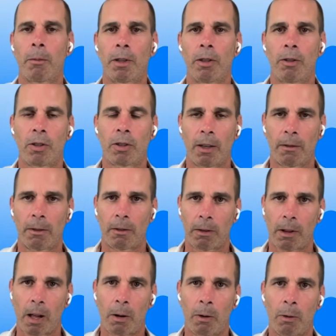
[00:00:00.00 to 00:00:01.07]
news
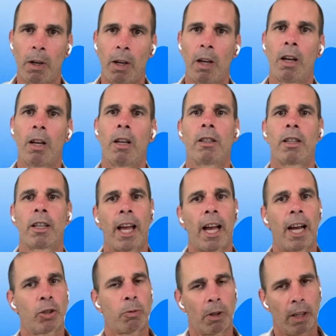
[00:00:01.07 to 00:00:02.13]
flow. The
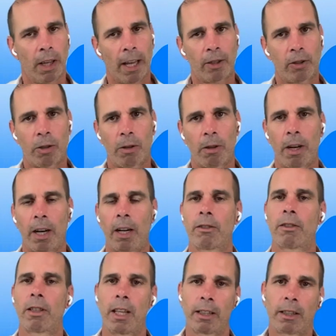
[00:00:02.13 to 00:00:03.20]
cash will last you there
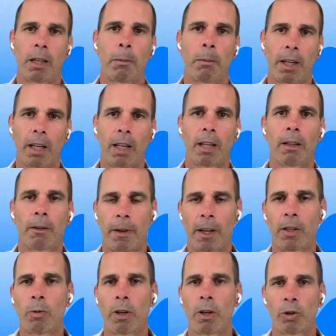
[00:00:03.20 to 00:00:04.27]
to get to the beginning of the
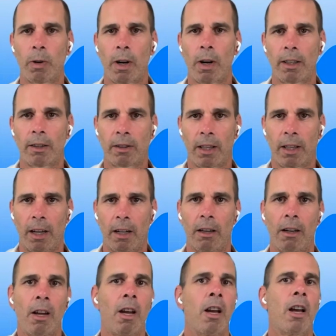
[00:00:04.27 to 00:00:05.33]
phase one trials
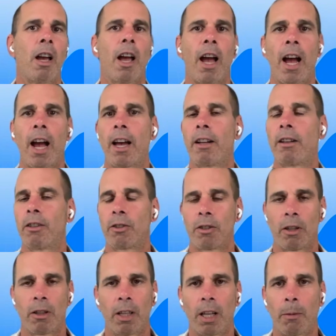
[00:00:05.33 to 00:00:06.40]
there. And there's
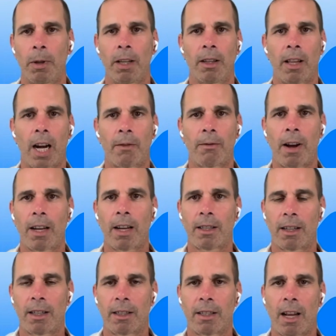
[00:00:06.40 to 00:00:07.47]
certainly going to be a lot of eyes
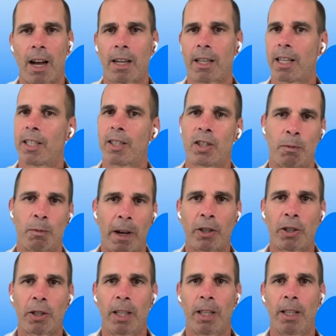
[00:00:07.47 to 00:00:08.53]
on the stock,
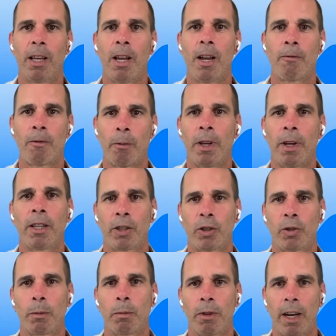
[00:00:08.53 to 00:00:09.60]
especially from
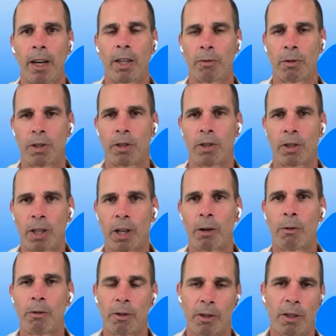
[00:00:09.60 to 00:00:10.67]
industry players, which is
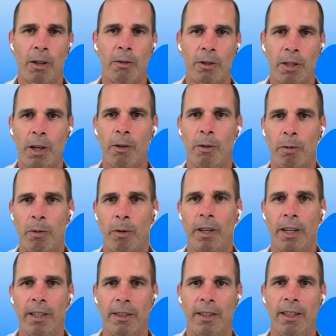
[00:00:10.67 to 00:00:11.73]
so, so, so important,
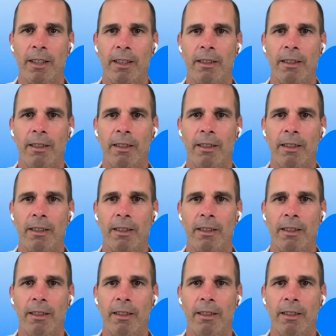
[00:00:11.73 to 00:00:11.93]
isn't it?